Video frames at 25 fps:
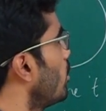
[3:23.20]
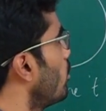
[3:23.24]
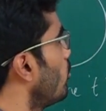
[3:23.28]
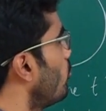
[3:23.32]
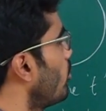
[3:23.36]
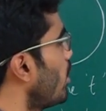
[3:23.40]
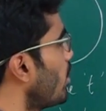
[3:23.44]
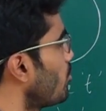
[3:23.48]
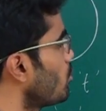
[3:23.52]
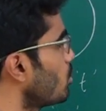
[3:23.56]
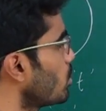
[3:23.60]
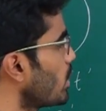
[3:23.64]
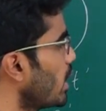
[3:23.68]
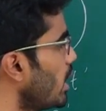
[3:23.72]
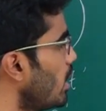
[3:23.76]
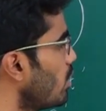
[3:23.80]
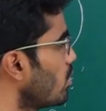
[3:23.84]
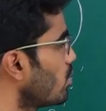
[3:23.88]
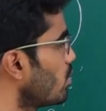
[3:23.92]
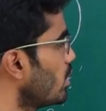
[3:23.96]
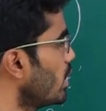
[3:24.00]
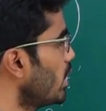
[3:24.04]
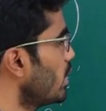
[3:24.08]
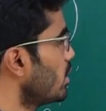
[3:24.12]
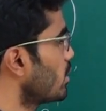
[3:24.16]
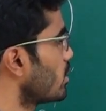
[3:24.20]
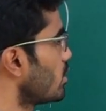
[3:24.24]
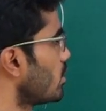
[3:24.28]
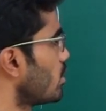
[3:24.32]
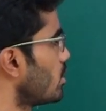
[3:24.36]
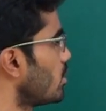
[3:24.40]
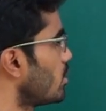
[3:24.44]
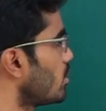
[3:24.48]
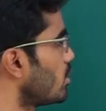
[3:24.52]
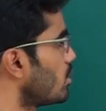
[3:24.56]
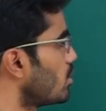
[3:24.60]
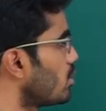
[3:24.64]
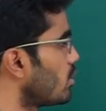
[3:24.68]
We have to calculate
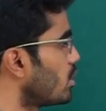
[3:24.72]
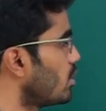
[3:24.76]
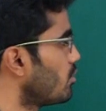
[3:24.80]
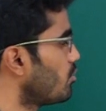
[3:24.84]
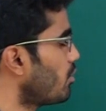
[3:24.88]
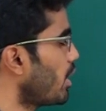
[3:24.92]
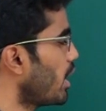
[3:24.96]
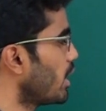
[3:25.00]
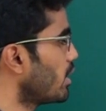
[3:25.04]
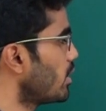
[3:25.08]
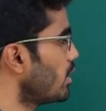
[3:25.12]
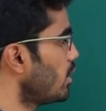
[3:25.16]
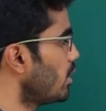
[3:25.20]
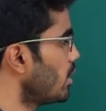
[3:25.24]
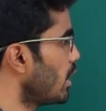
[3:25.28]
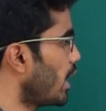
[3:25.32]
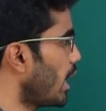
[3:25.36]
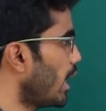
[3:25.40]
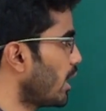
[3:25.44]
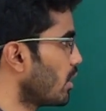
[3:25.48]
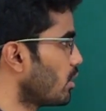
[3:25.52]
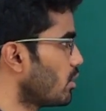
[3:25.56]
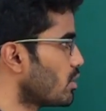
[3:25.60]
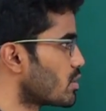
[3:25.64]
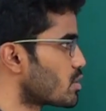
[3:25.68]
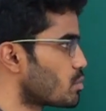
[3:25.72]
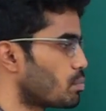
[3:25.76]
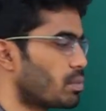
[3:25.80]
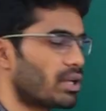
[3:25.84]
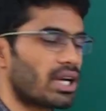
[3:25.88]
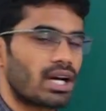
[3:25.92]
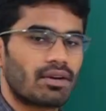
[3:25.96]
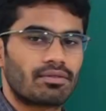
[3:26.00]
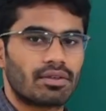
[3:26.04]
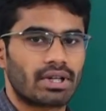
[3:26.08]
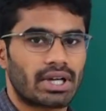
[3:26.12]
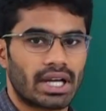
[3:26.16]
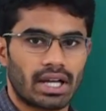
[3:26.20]
the final angular speed
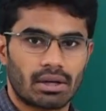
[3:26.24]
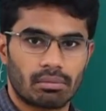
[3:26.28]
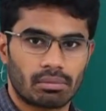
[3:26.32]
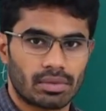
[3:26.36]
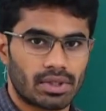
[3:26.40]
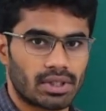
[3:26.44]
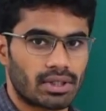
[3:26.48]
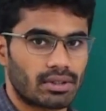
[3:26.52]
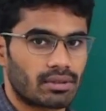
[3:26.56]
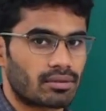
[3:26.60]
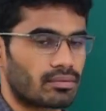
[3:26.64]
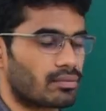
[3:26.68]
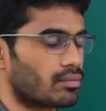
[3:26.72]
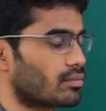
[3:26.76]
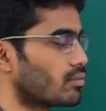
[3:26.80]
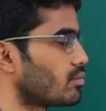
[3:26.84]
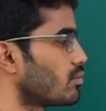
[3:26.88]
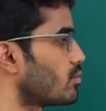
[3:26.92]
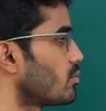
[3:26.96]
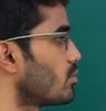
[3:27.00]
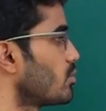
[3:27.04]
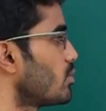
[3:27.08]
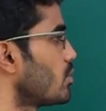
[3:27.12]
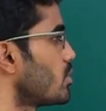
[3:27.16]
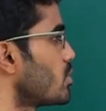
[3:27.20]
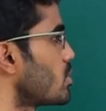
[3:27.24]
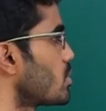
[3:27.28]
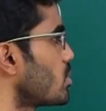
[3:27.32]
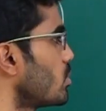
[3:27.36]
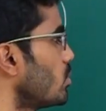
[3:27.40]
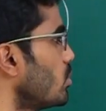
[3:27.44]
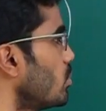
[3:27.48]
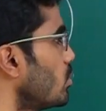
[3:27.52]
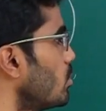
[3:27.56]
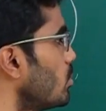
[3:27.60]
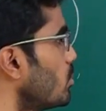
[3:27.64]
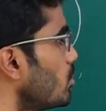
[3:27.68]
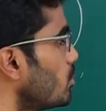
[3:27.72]
after time t.
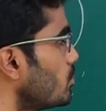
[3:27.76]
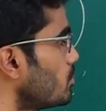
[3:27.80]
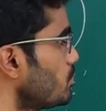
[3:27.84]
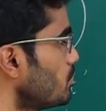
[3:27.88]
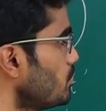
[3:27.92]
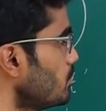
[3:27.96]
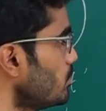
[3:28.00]
So,